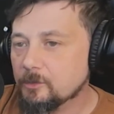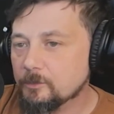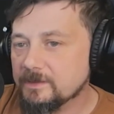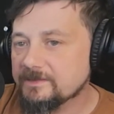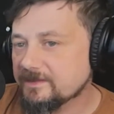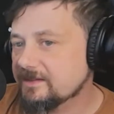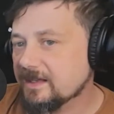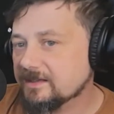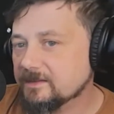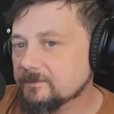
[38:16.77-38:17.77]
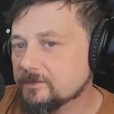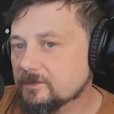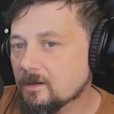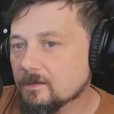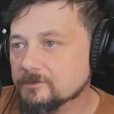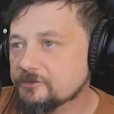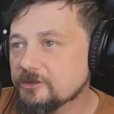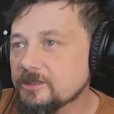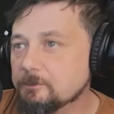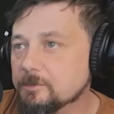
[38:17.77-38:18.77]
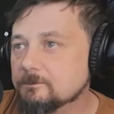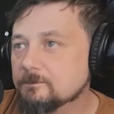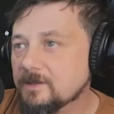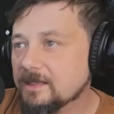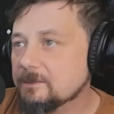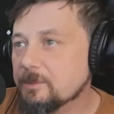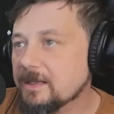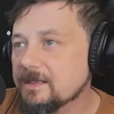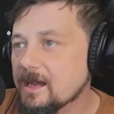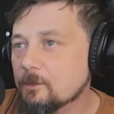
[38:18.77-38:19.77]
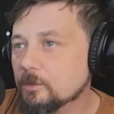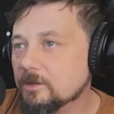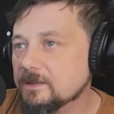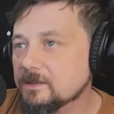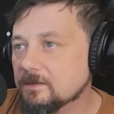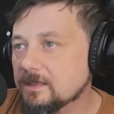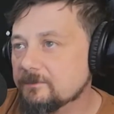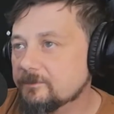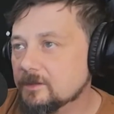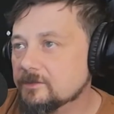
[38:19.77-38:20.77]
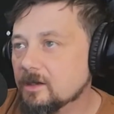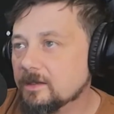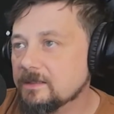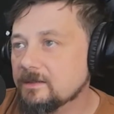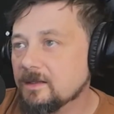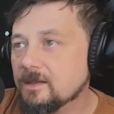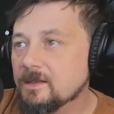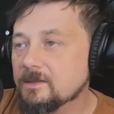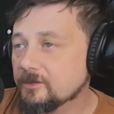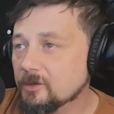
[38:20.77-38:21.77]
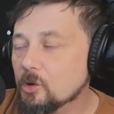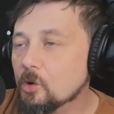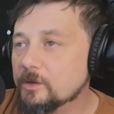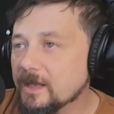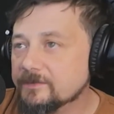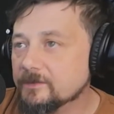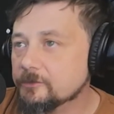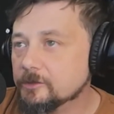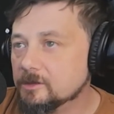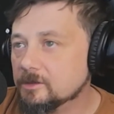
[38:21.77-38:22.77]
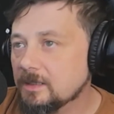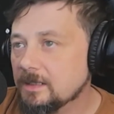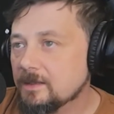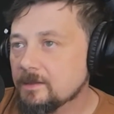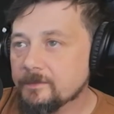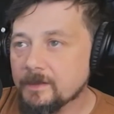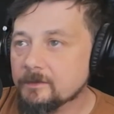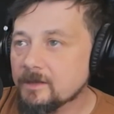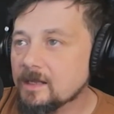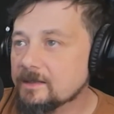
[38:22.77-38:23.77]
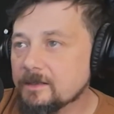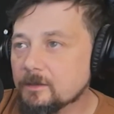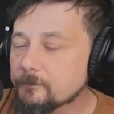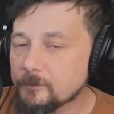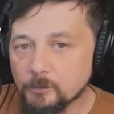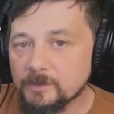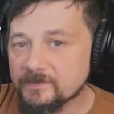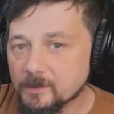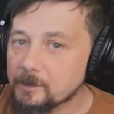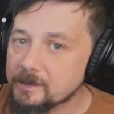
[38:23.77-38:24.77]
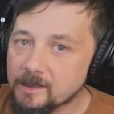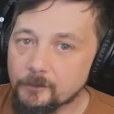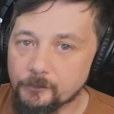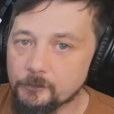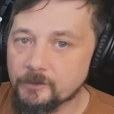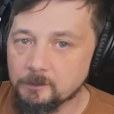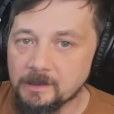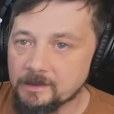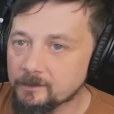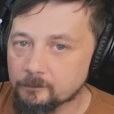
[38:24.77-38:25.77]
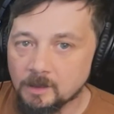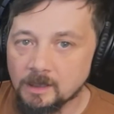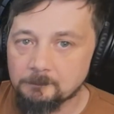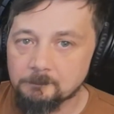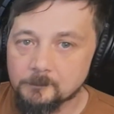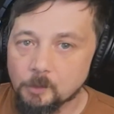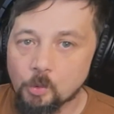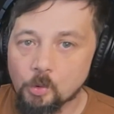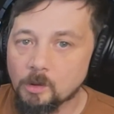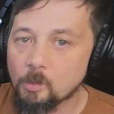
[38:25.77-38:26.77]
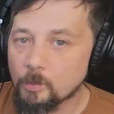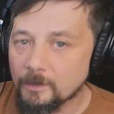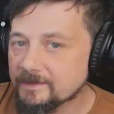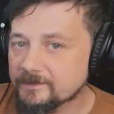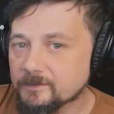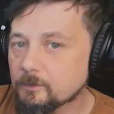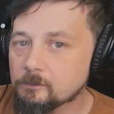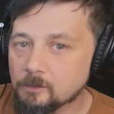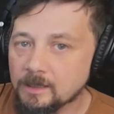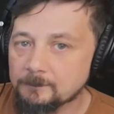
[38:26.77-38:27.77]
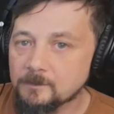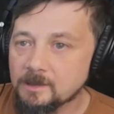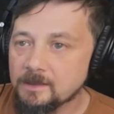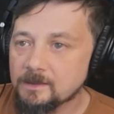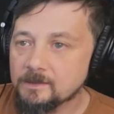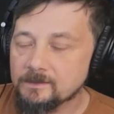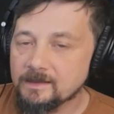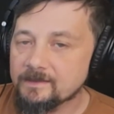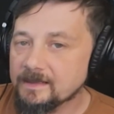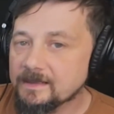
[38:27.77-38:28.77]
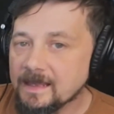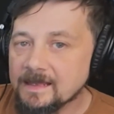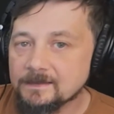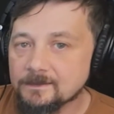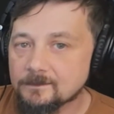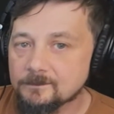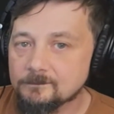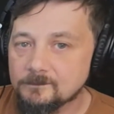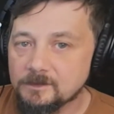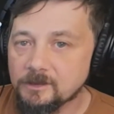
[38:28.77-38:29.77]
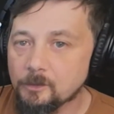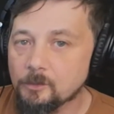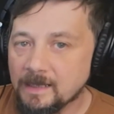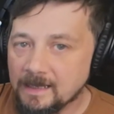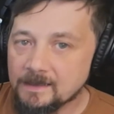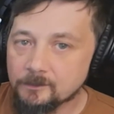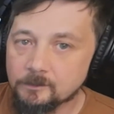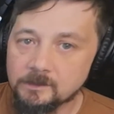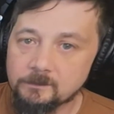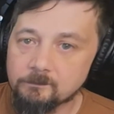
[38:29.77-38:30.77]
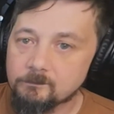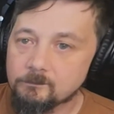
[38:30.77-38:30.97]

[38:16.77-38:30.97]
These detectives aren't cheap. They get paid hourly. And if they're talking to Nicole Kessinger, they're not interviewing somebody else who's committed a crime or a witness to a crime that they can, handle and